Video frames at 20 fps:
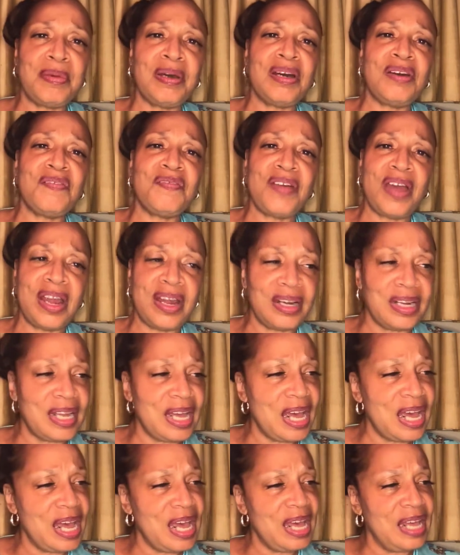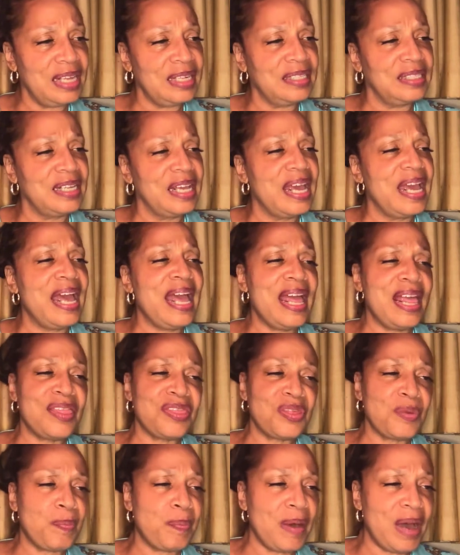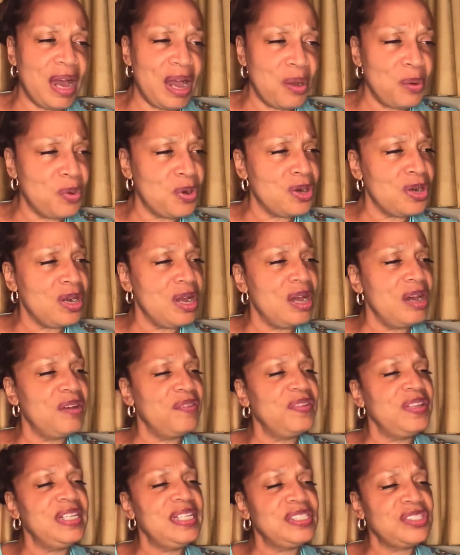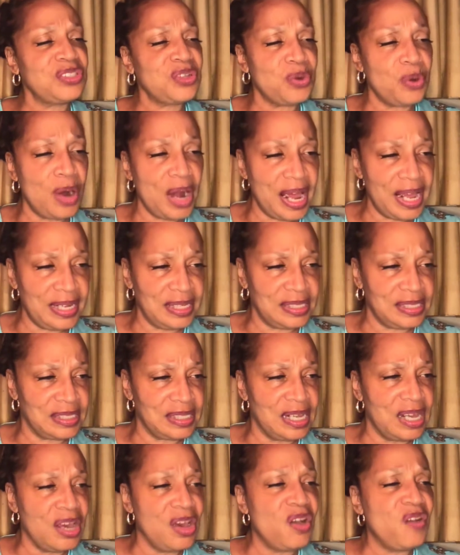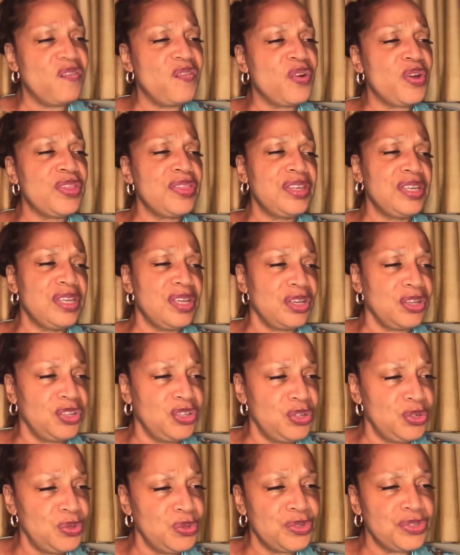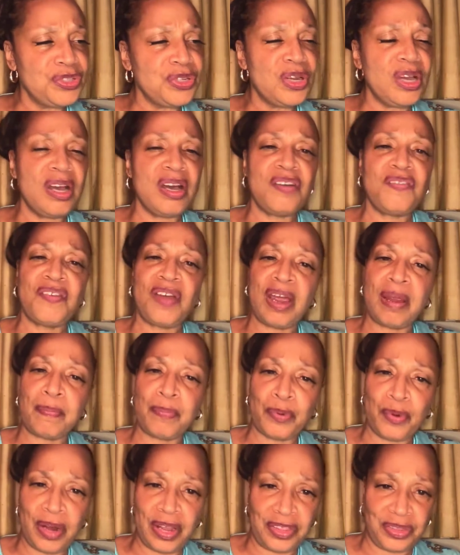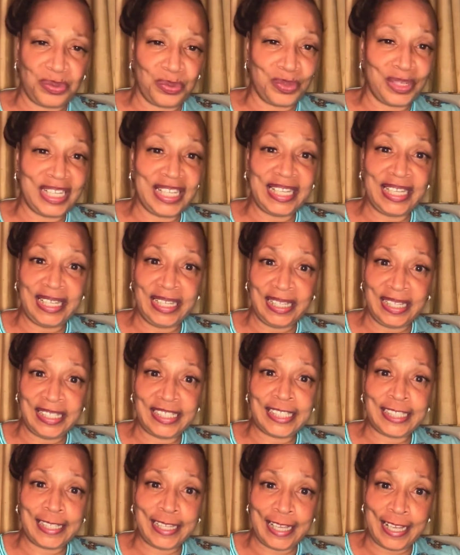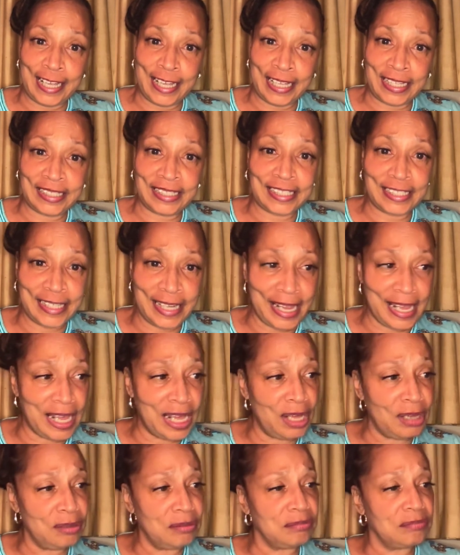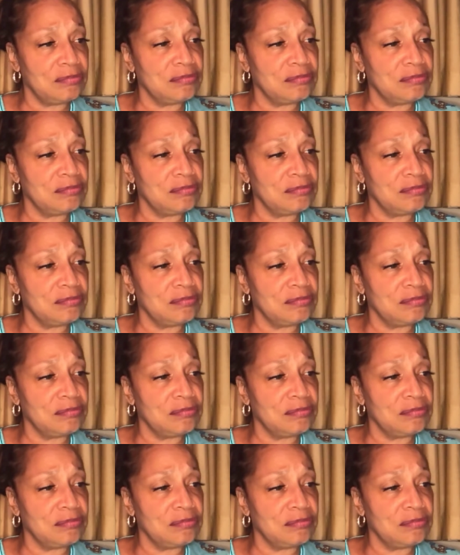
of our God, and the power of his Christ. For the accuser of our brethren is cast down,